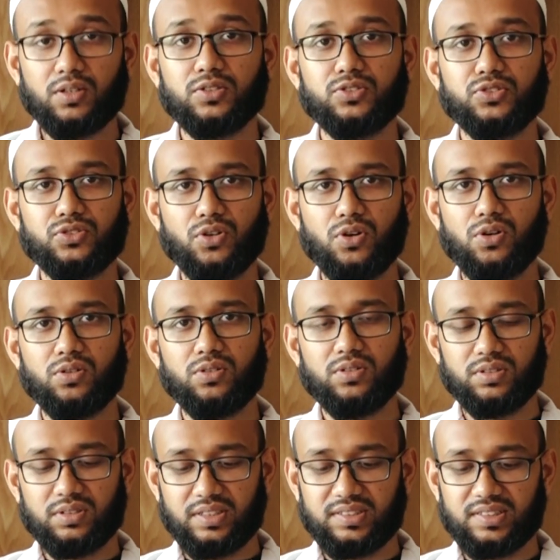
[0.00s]
So
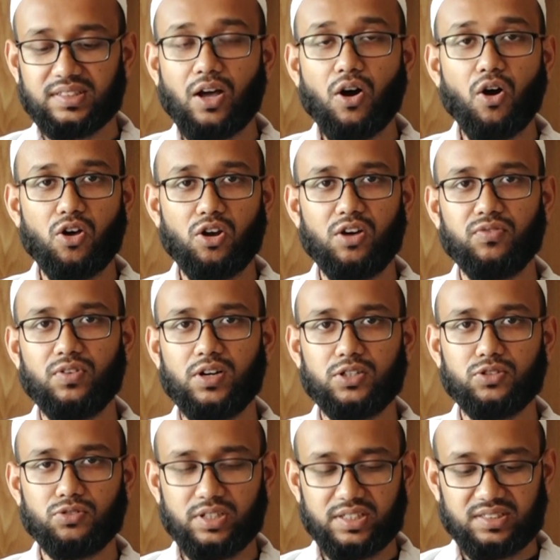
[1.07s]
this is the all of our
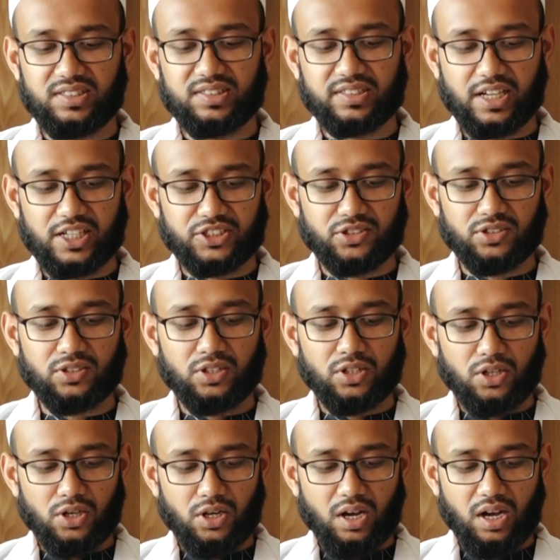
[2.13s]
today's discussion.
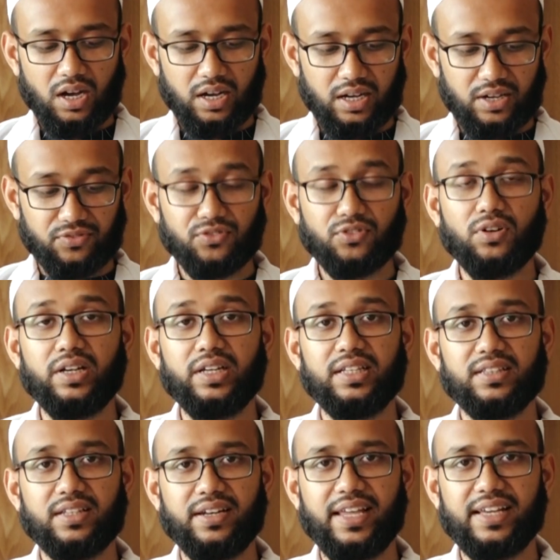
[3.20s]

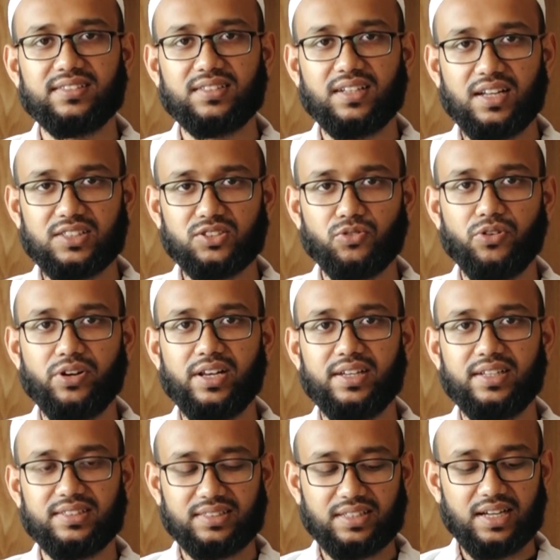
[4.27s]
In the next class we will
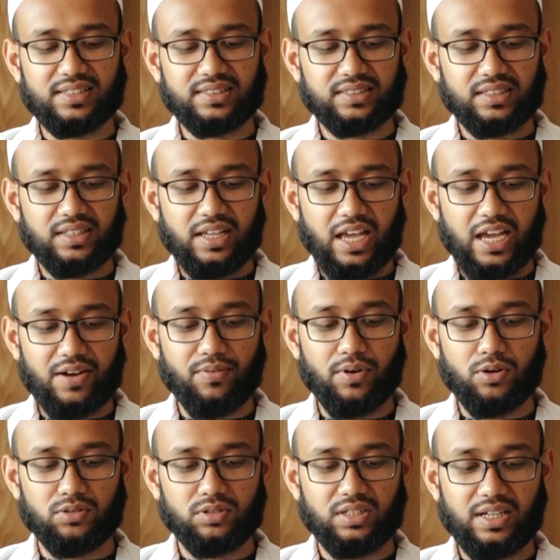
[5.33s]
discuss
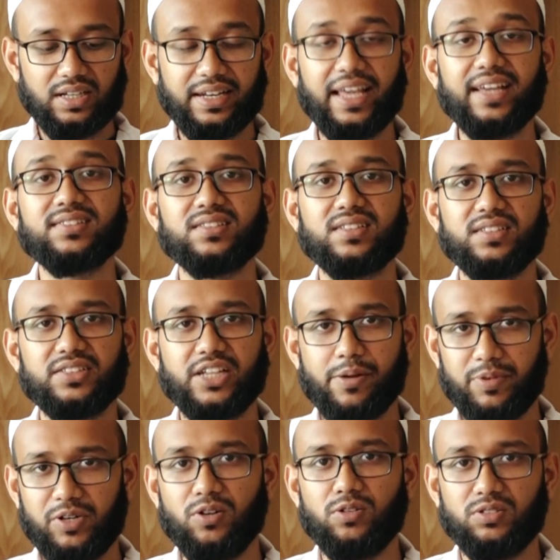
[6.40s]
about the next
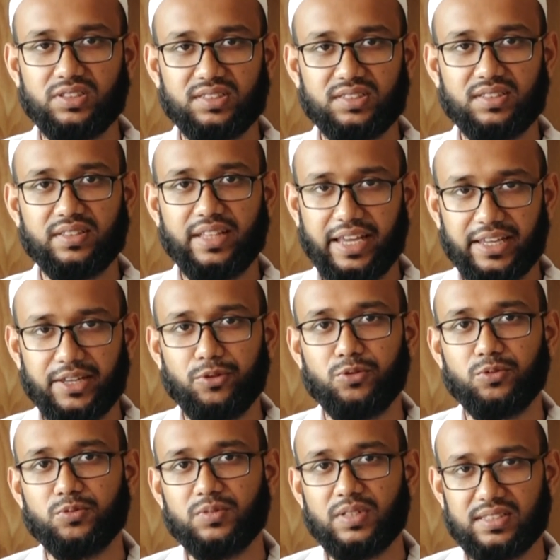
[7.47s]
terminologies. Thank you.
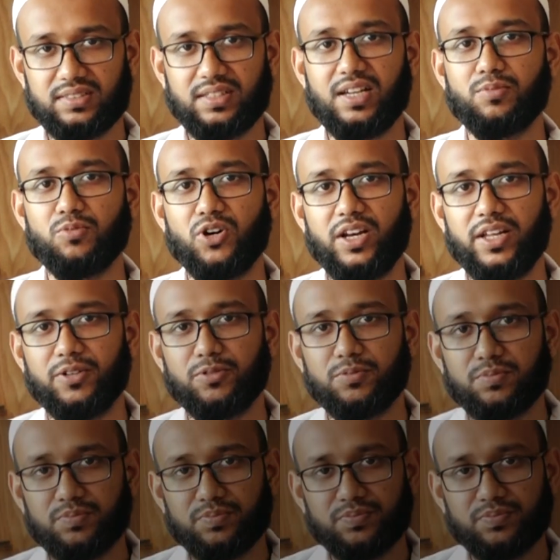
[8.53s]
Assalamu alaikum.